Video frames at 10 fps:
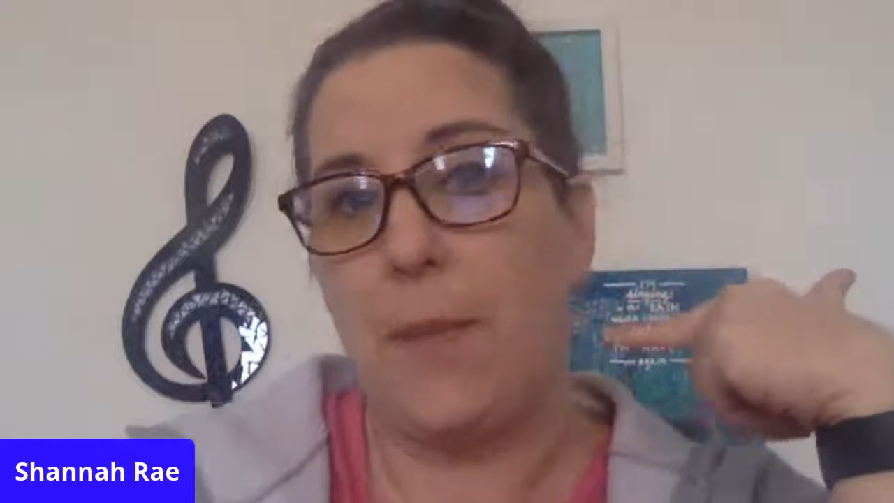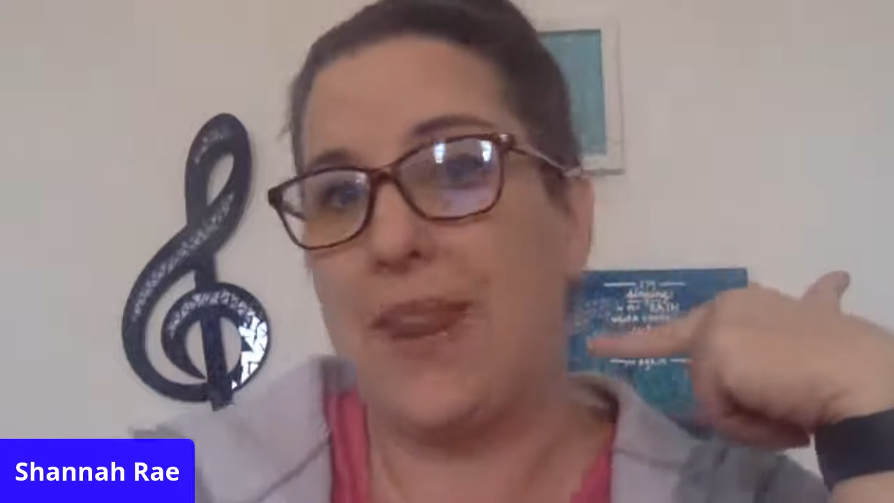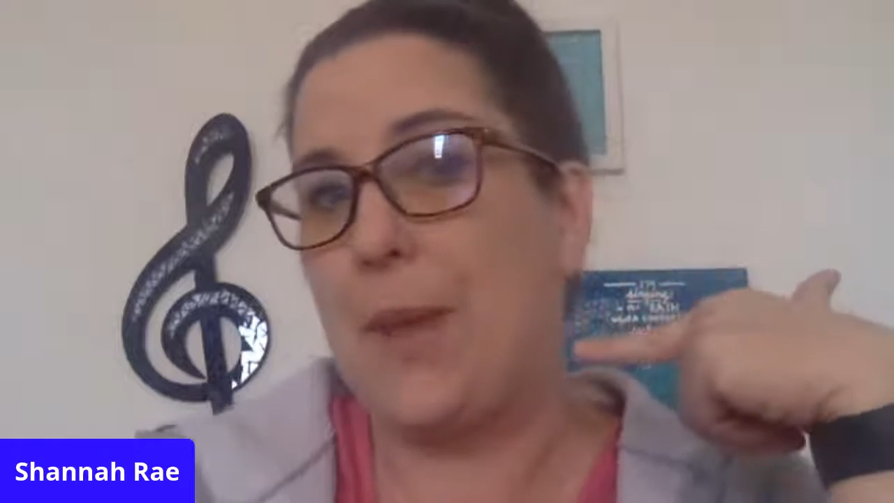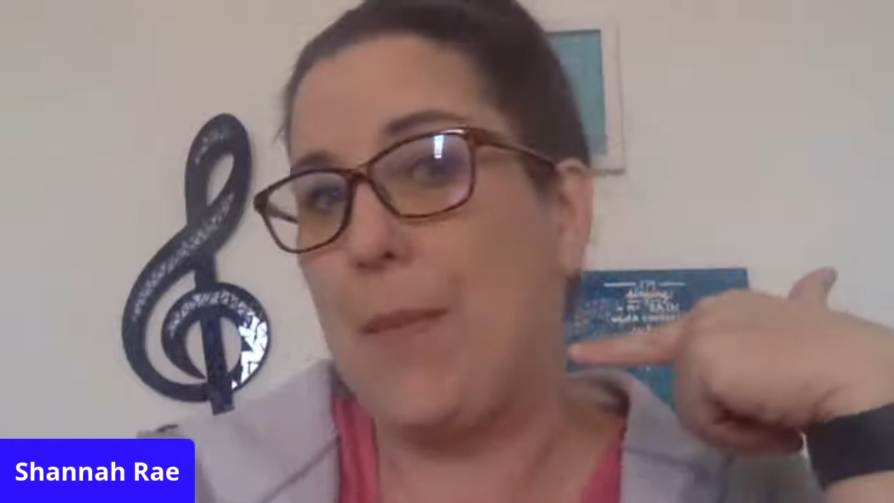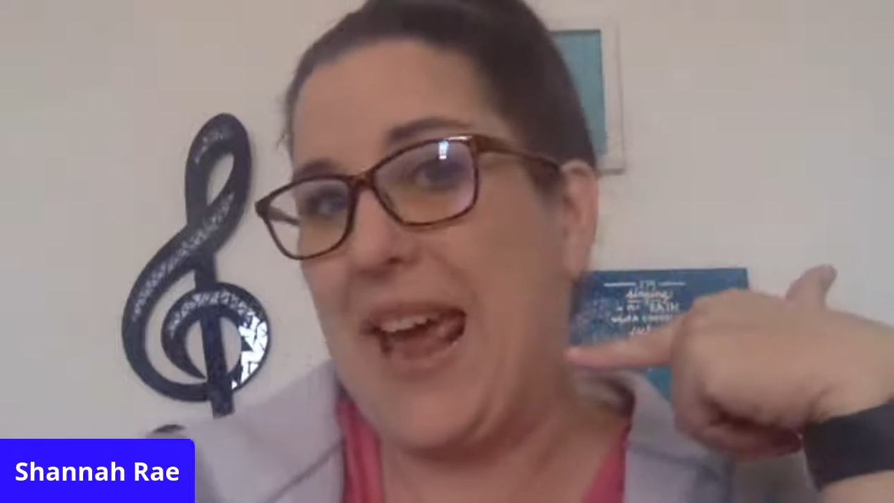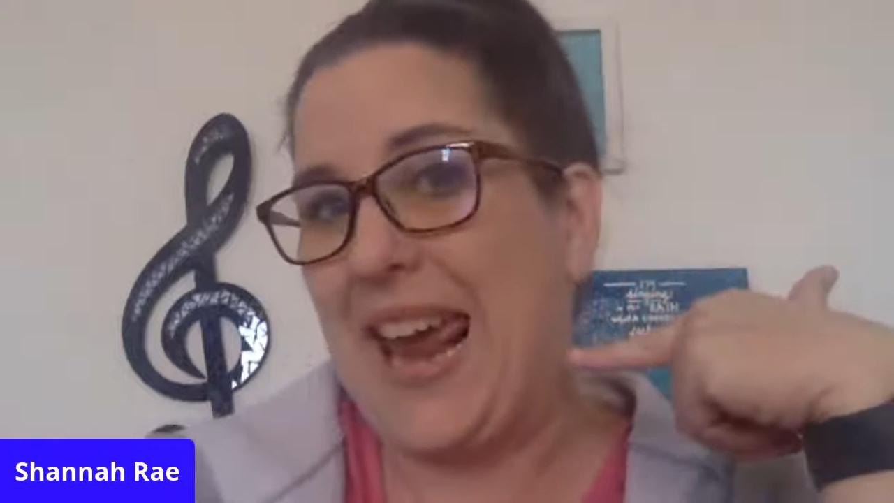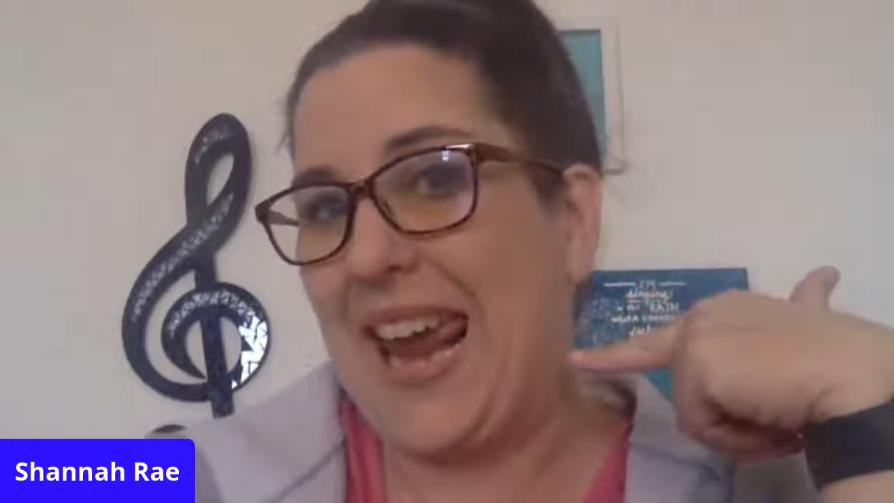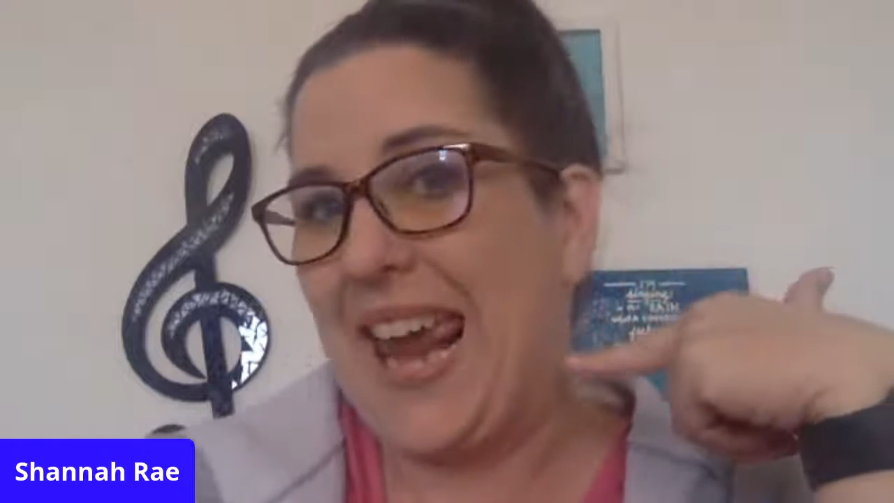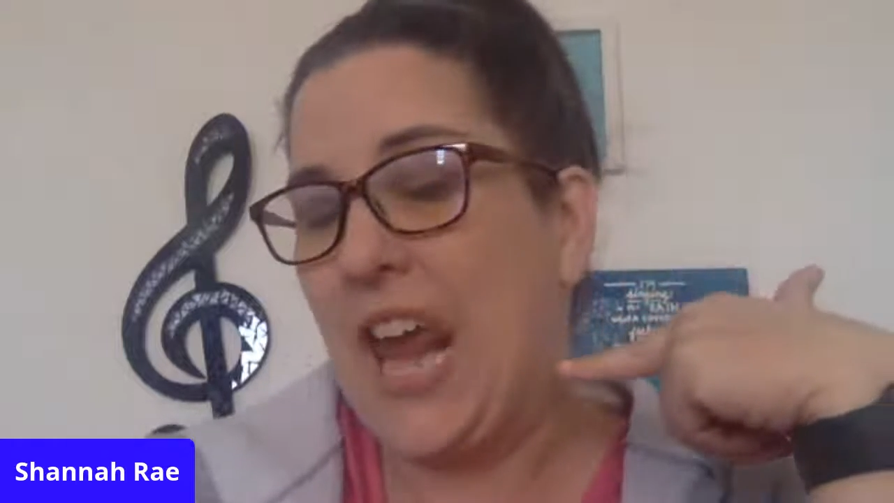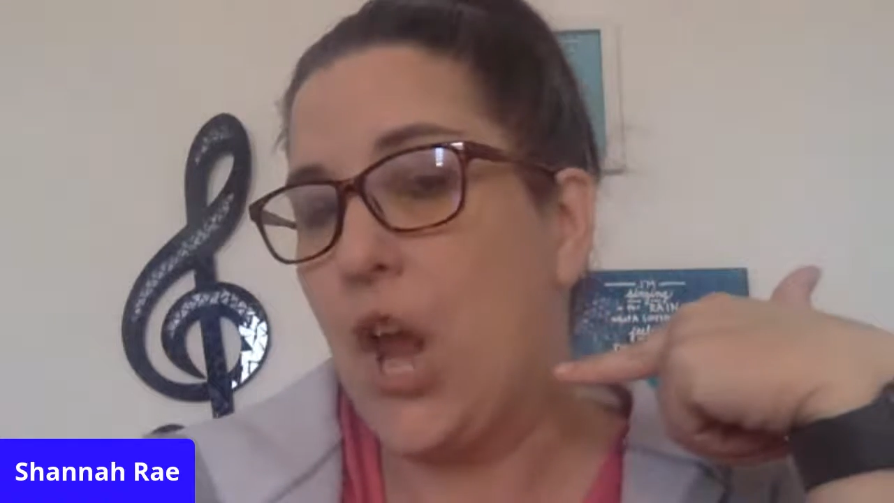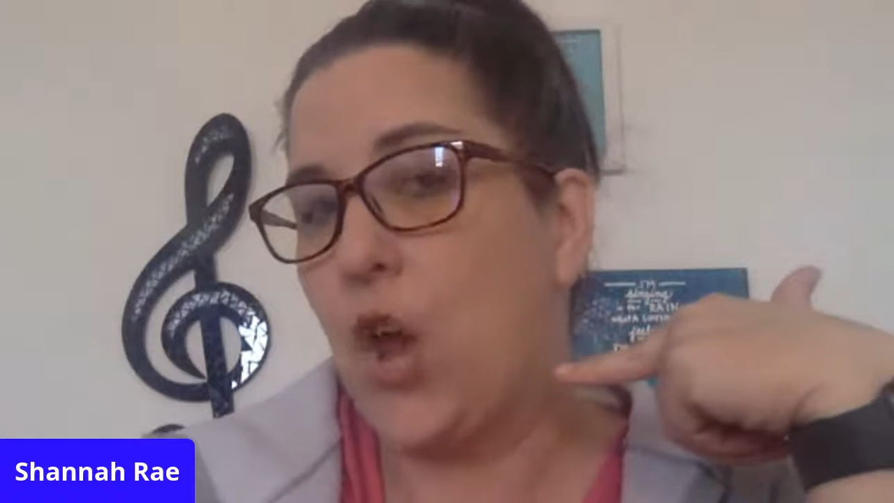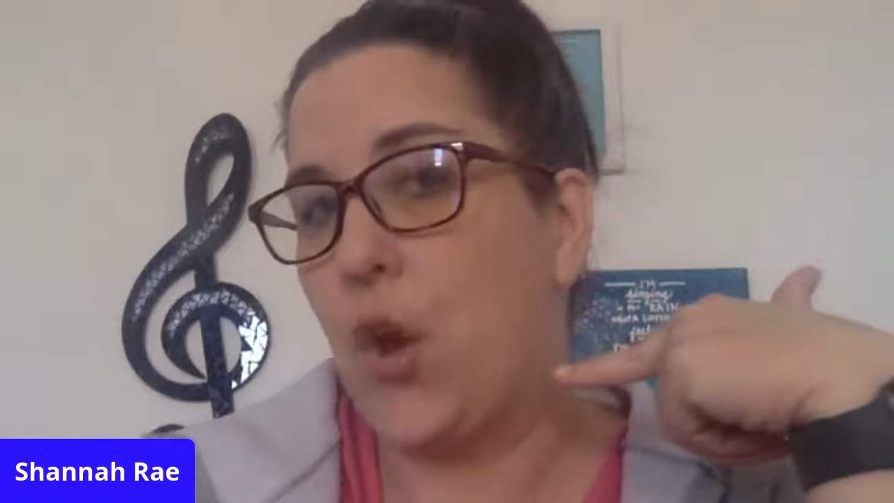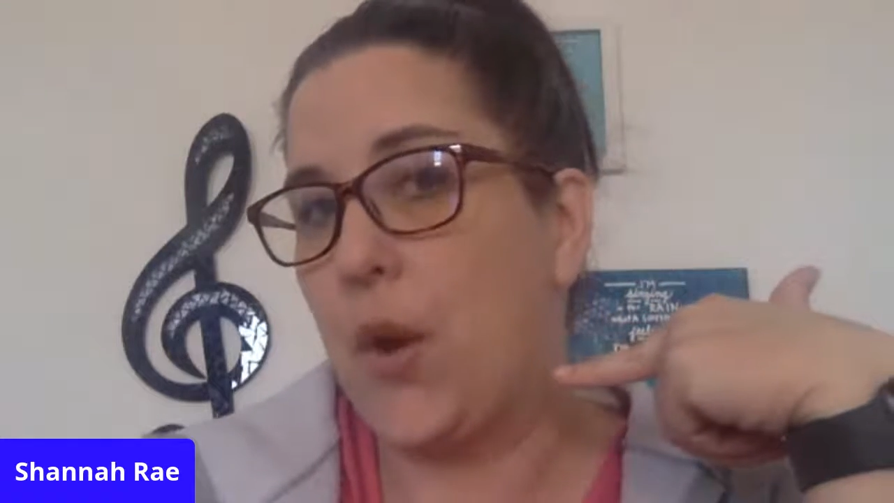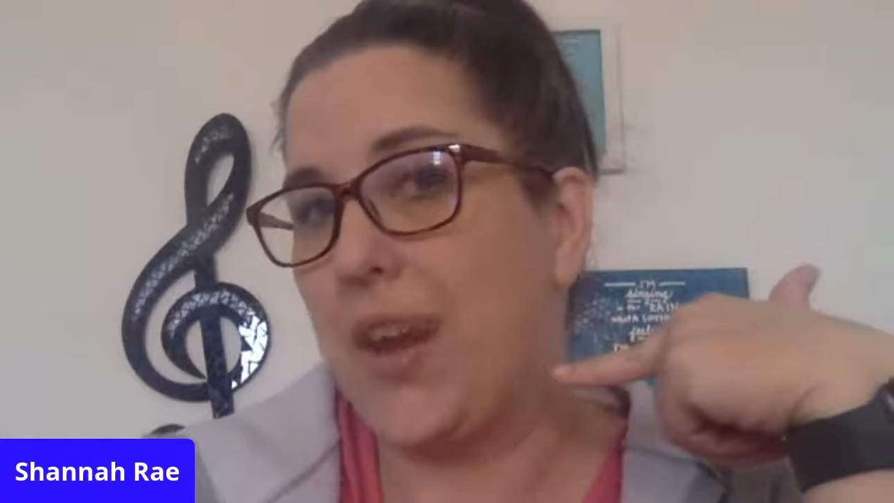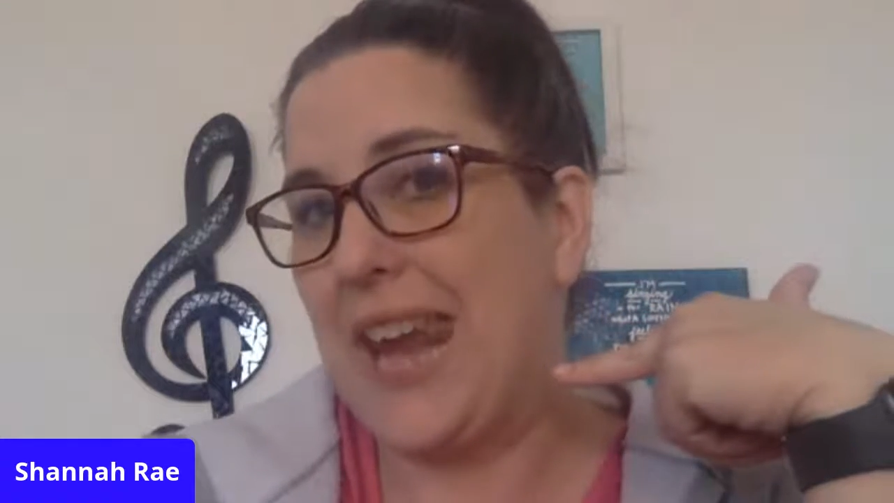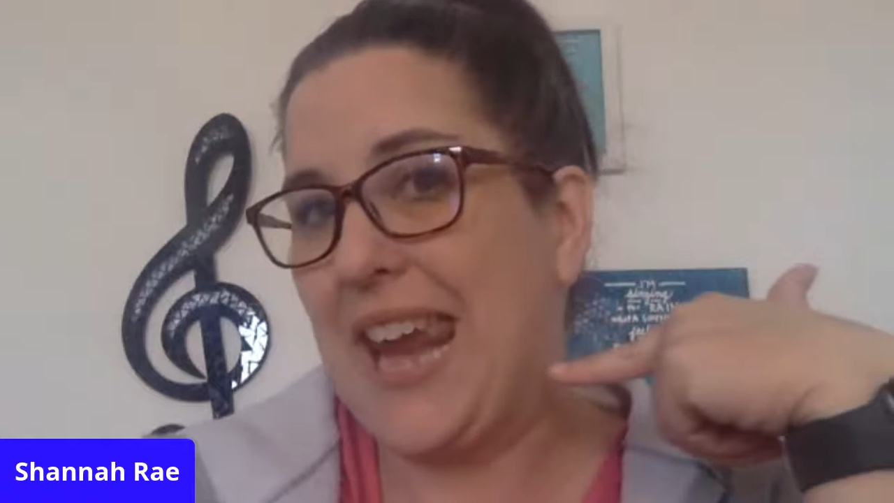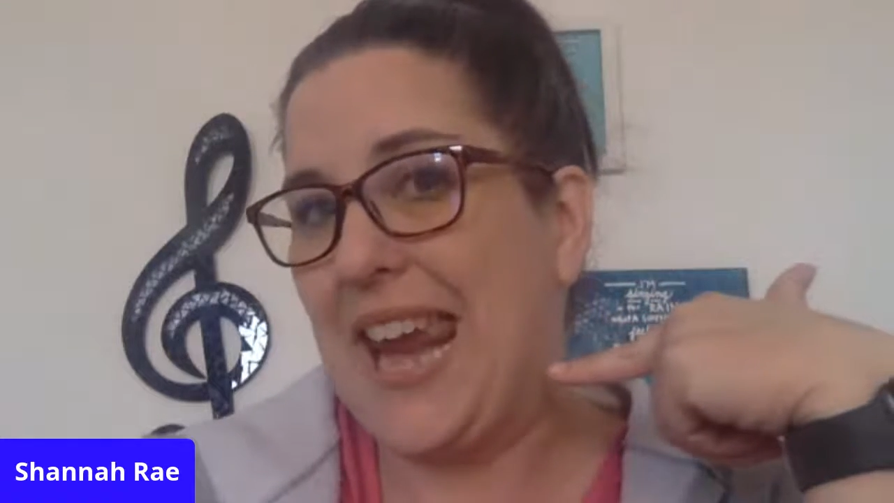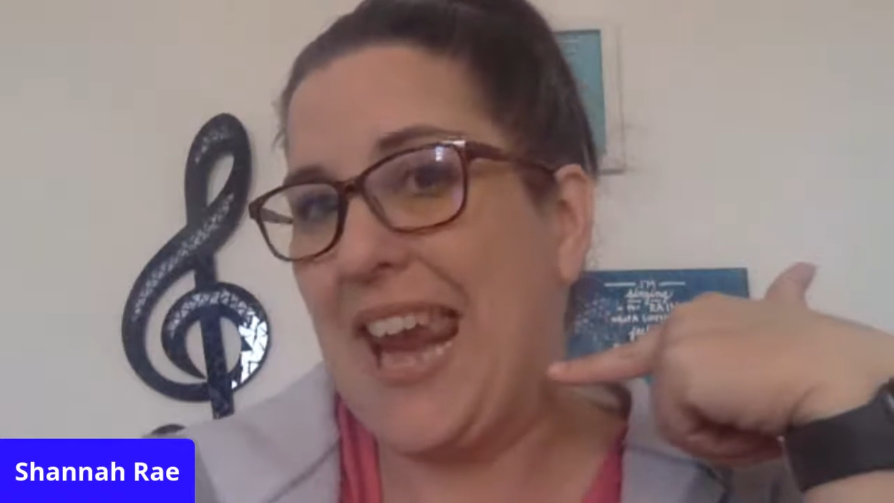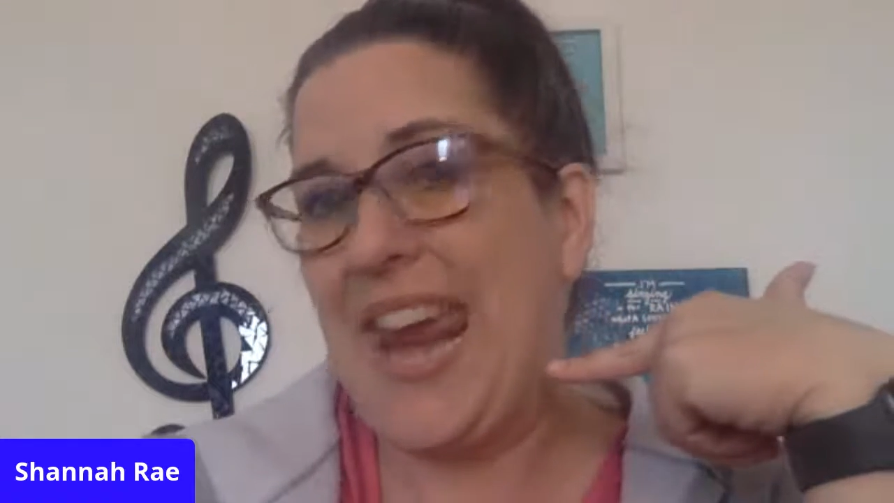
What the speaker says: up in the back. So it's like,